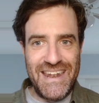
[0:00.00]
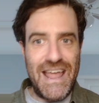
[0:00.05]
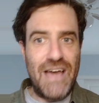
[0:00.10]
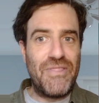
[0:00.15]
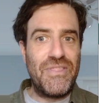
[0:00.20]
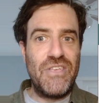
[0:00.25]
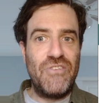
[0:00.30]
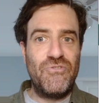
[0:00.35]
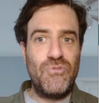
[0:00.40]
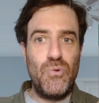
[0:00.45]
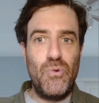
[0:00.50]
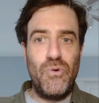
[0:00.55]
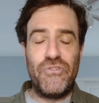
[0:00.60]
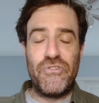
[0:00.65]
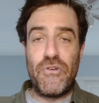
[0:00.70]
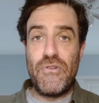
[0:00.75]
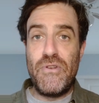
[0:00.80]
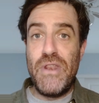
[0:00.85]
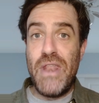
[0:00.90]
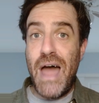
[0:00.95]
Now, these
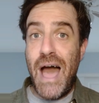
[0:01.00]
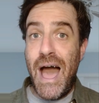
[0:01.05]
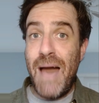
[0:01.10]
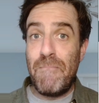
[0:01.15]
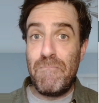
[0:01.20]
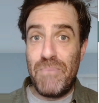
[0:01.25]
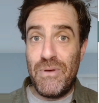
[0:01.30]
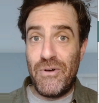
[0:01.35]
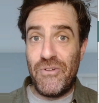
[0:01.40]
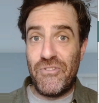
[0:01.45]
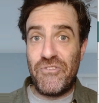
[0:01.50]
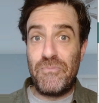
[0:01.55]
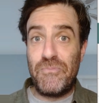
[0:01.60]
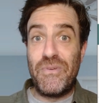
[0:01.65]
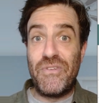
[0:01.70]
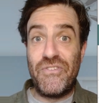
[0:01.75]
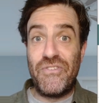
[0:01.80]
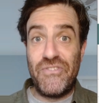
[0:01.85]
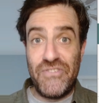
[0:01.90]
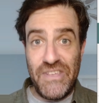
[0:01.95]
tools are not built
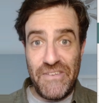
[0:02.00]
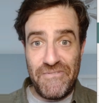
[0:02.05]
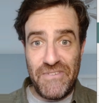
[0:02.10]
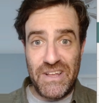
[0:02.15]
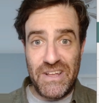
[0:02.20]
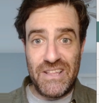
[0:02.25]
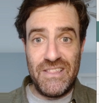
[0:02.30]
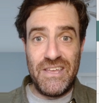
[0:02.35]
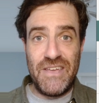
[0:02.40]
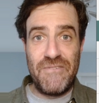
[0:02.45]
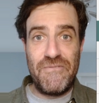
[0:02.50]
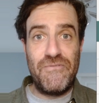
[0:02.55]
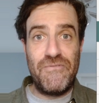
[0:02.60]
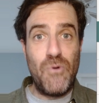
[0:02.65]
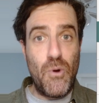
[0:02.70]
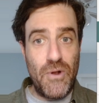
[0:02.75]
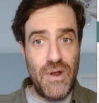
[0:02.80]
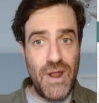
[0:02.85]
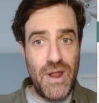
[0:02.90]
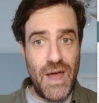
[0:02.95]
specifically
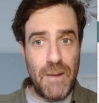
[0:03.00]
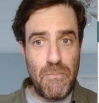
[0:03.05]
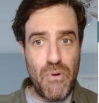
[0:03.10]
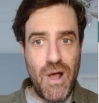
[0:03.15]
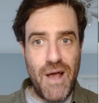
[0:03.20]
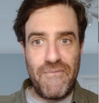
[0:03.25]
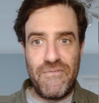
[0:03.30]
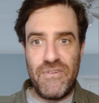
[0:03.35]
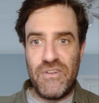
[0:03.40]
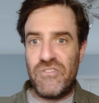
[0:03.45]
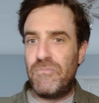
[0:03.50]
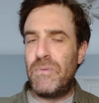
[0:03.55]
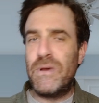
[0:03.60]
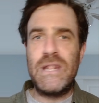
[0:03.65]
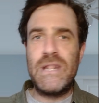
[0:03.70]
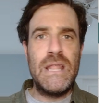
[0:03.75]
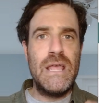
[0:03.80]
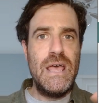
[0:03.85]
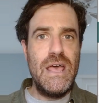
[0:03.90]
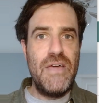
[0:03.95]
for nonprofits,
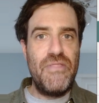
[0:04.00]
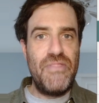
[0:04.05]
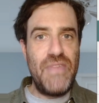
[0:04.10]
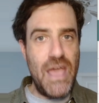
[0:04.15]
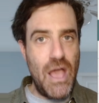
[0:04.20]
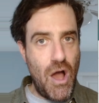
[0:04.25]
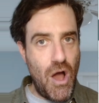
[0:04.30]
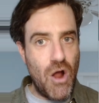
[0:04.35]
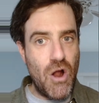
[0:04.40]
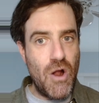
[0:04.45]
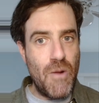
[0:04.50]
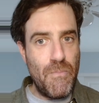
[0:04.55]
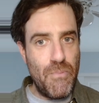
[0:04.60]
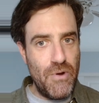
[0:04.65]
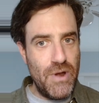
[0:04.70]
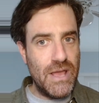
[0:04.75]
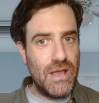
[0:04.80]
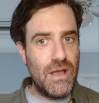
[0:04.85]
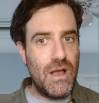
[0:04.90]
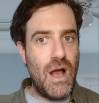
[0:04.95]
but they are
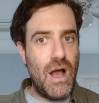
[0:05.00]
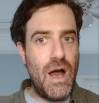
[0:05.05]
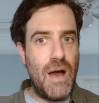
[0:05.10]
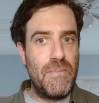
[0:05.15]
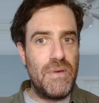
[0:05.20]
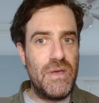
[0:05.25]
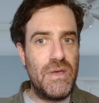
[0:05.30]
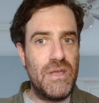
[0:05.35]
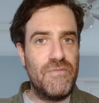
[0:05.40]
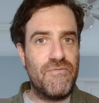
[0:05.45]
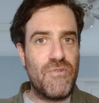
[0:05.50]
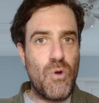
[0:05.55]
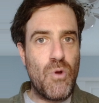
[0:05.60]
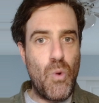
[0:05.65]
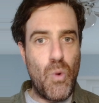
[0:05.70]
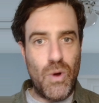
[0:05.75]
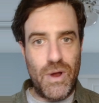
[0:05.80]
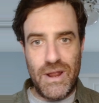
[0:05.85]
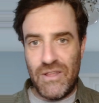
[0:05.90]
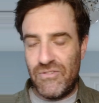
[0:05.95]
pretty common
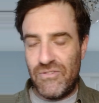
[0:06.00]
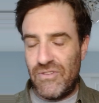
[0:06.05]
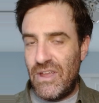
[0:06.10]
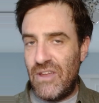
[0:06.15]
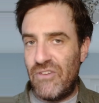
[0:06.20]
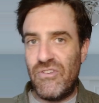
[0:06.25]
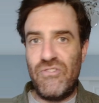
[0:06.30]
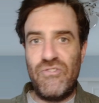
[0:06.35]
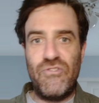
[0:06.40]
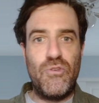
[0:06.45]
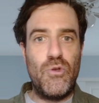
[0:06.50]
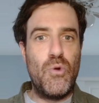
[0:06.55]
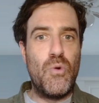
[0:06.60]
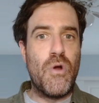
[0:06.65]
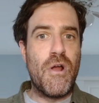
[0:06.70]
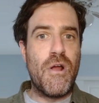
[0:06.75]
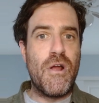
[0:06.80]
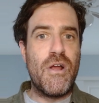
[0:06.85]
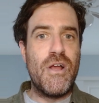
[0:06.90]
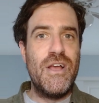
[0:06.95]
for organizations who
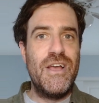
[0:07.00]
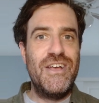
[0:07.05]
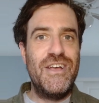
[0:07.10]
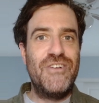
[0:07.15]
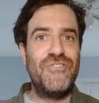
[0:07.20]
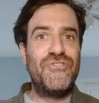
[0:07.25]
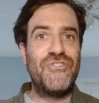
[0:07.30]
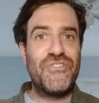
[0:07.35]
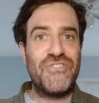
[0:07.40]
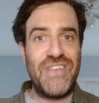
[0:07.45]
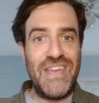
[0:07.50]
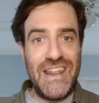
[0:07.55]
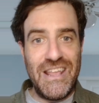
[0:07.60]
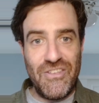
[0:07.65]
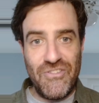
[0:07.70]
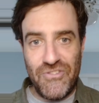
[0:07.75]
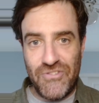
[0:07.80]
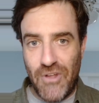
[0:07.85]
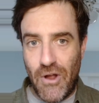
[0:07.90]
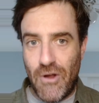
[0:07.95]
are just
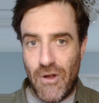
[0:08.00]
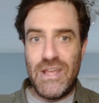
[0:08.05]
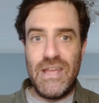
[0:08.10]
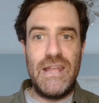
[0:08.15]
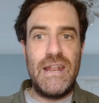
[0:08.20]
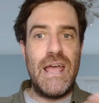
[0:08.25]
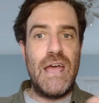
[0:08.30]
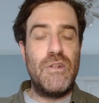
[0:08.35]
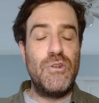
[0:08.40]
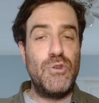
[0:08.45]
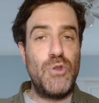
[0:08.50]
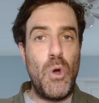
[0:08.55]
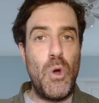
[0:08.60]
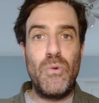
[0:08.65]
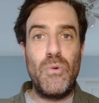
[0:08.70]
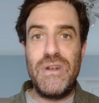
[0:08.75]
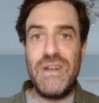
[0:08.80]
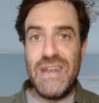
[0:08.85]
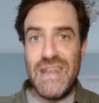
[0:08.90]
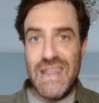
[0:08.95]
getting started and
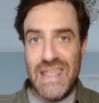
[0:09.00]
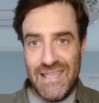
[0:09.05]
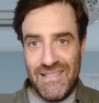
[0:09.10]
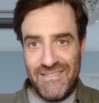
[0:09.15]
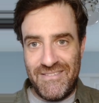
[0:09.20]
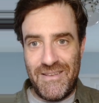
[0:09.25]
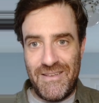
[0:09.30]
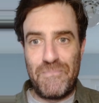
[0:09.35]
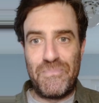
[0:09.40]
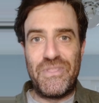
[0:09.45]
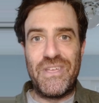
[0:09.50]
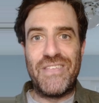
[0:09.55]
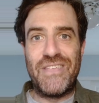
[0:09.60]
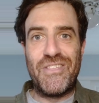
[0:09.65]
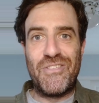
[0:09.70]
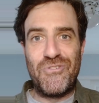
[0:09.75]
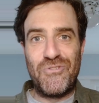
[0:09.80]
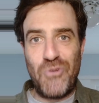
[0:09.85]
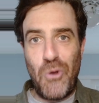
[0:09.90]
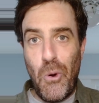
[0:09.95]
don't need something
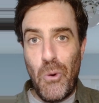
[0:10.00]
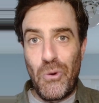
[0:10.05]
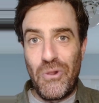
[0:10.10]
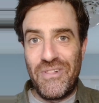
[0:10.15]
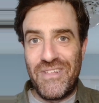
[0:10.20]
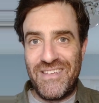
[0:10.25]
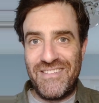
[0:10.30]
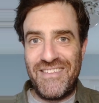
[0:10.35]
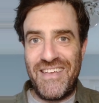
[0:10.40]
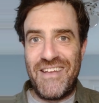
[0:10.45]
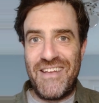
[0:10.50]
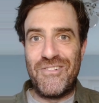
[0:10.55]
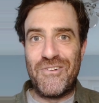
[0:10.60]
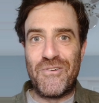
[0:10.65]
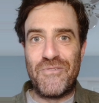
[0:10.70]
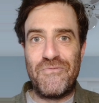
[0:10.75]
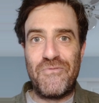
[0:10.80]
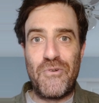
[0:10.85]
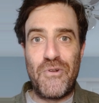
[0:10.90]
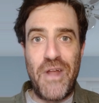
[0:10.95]
that's totally
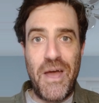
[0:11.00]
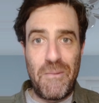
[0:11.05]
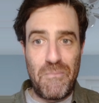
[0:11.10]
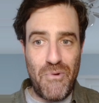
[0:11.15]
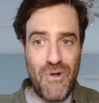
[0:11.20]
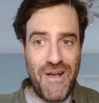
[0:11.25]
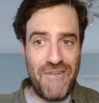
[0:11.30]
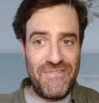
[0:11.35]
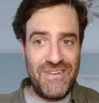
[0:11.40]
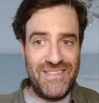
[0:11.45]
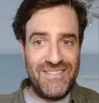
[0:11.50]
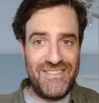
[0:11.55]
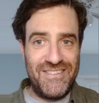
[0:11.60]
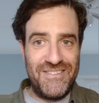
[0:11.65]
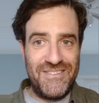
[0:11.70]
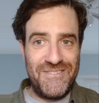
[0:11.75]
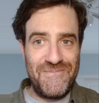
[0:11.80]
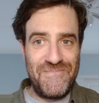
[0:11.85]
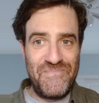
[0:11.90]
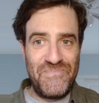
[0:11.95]
tailored for
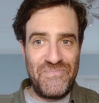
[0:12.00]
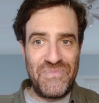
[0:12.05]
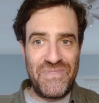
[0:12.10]
nonprofits.